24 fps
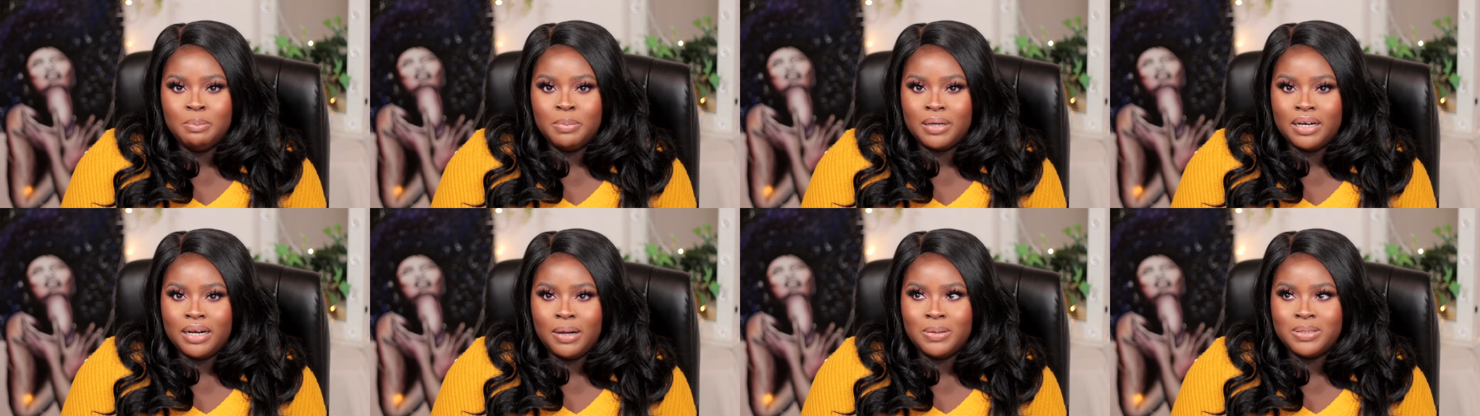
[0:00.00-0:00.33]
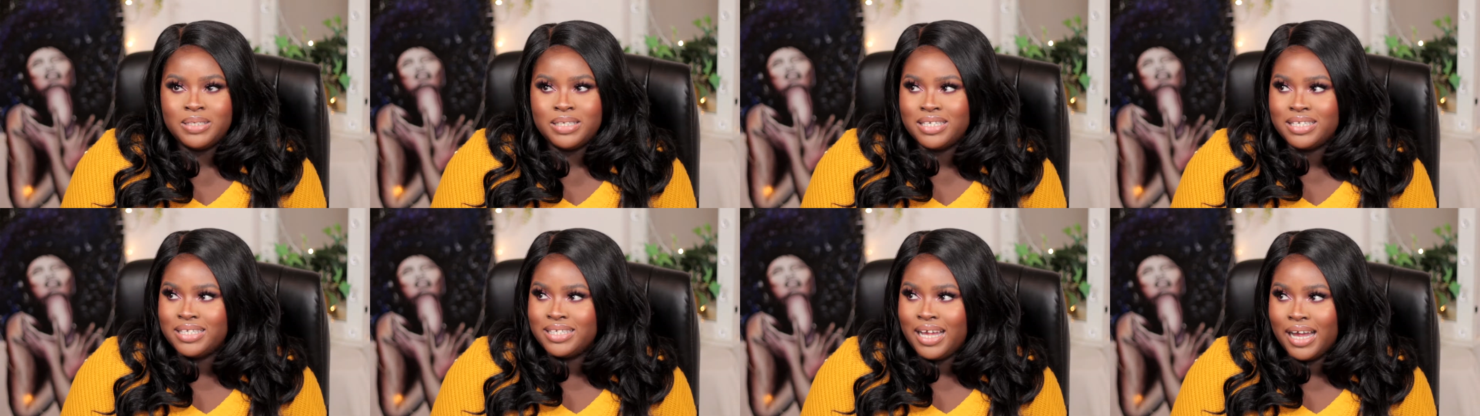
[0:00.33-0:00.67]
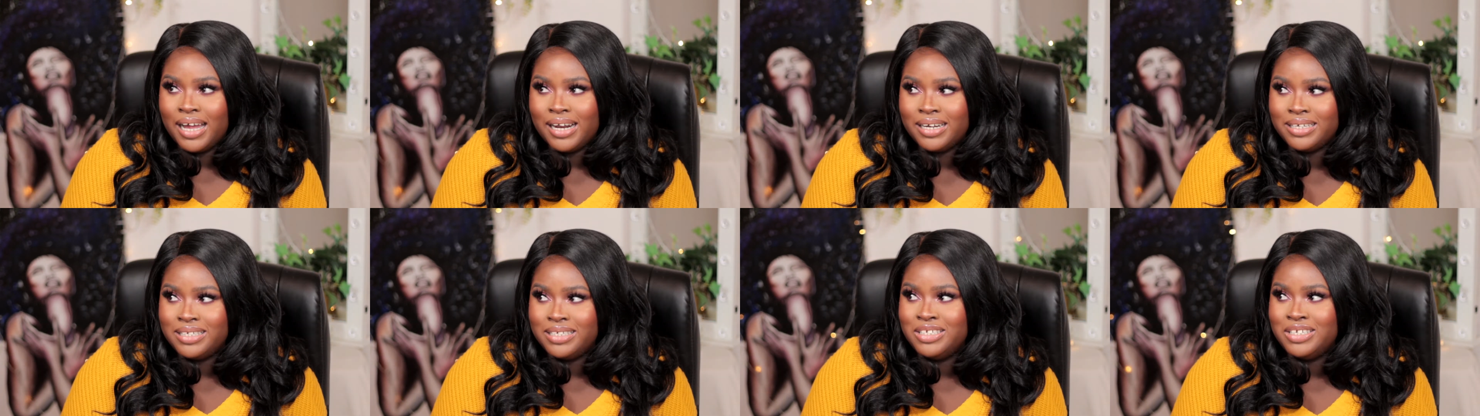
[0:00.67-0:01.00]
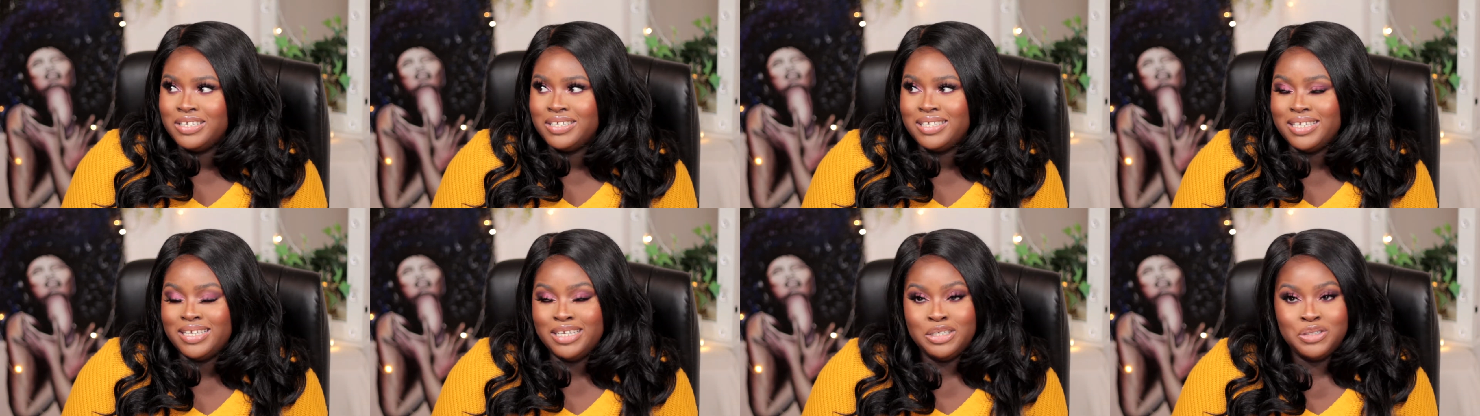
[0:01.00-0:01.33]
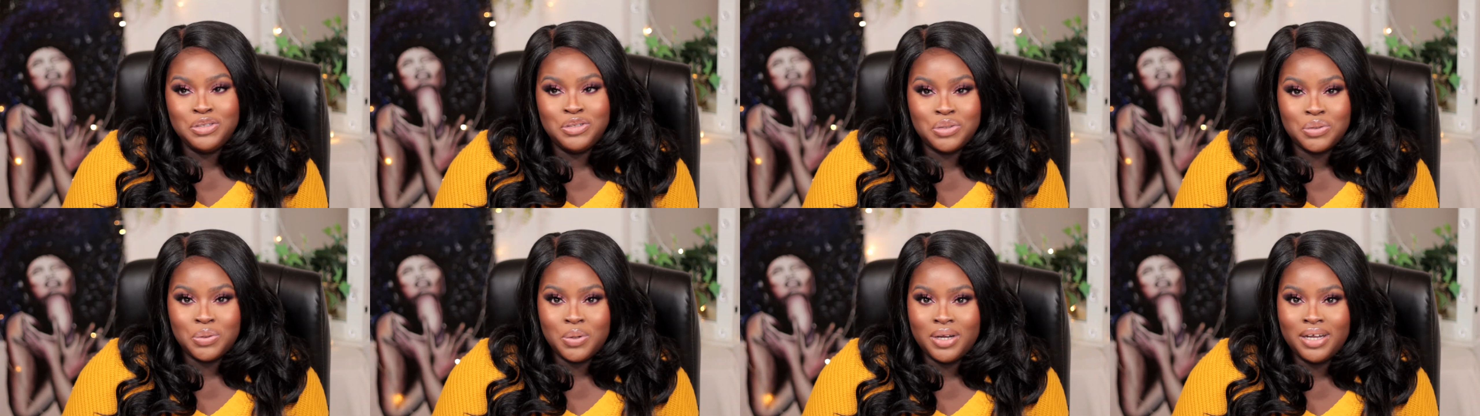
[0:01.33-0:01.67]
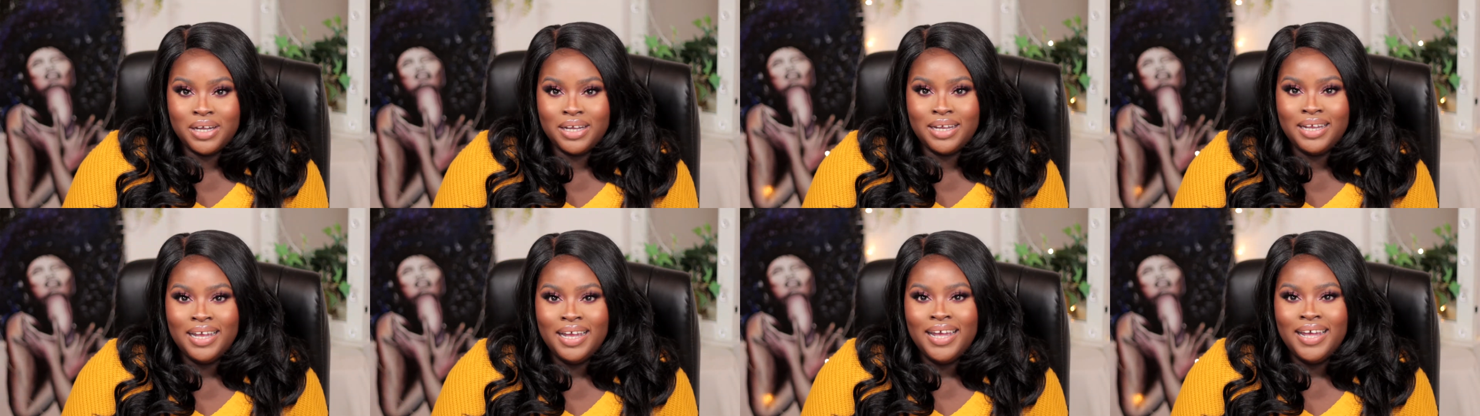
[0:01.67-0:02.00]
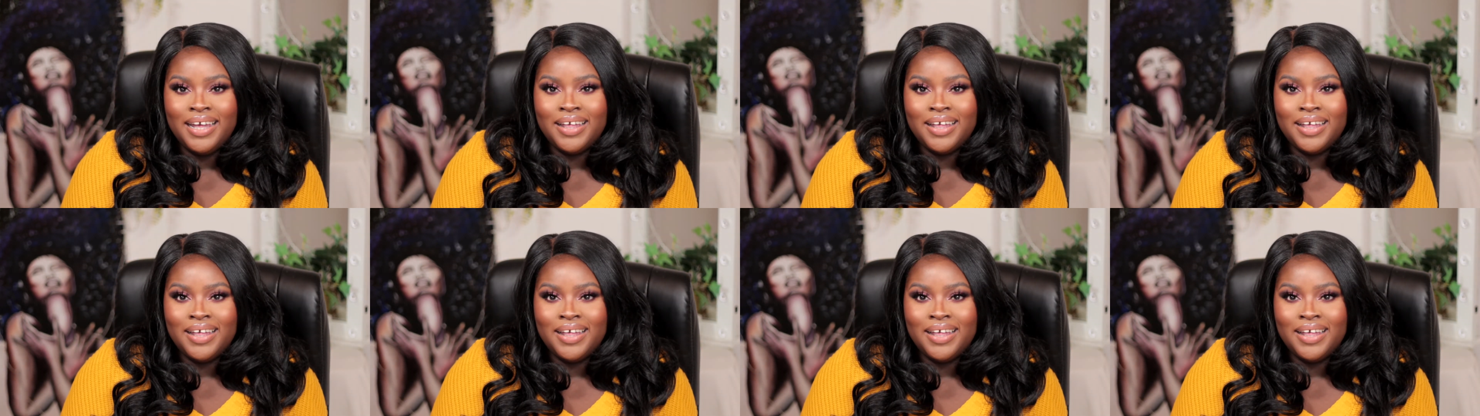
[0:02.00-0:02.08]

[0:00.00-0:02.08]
but I was excited to just enjoy